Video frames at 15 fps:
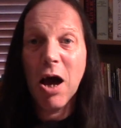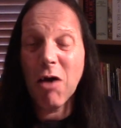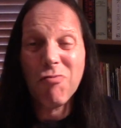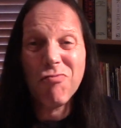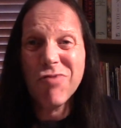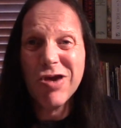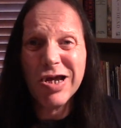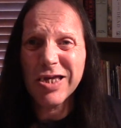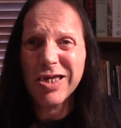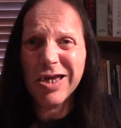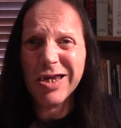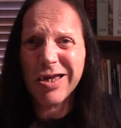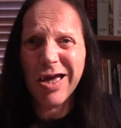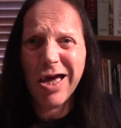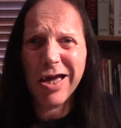I really
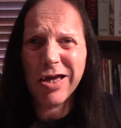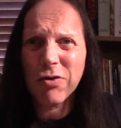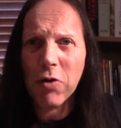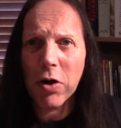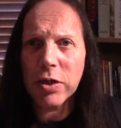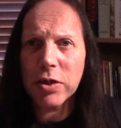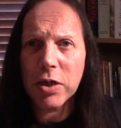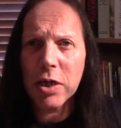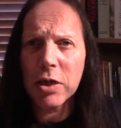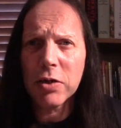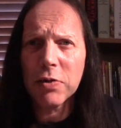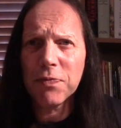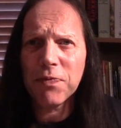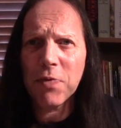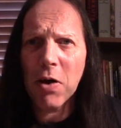didn't get a great
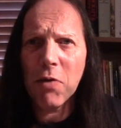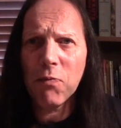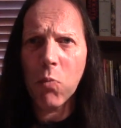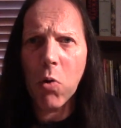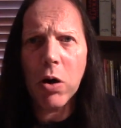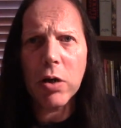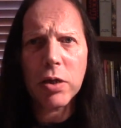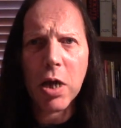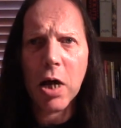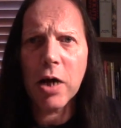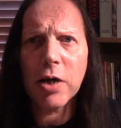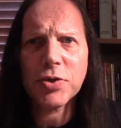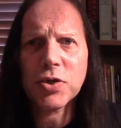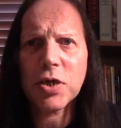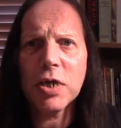deal of a wine
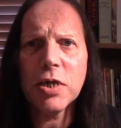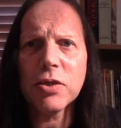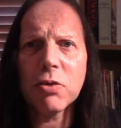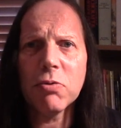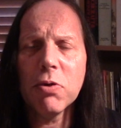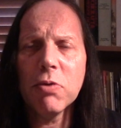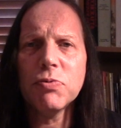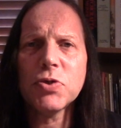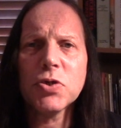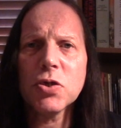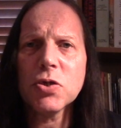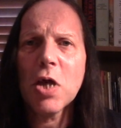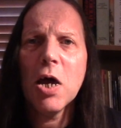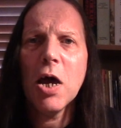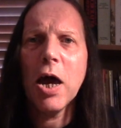cask either. It was
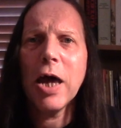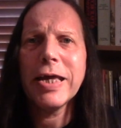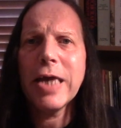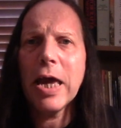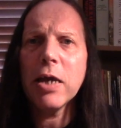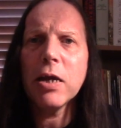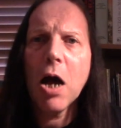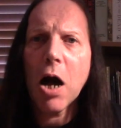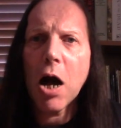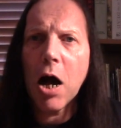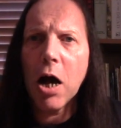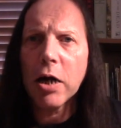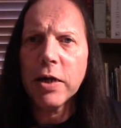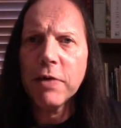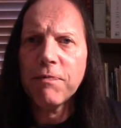just, again,
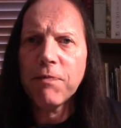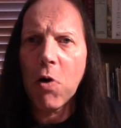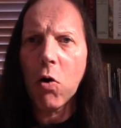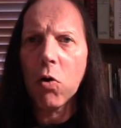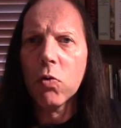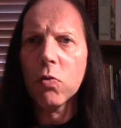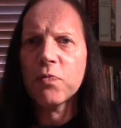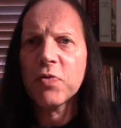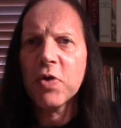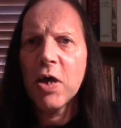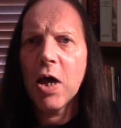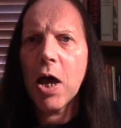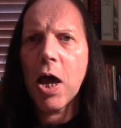unevolved.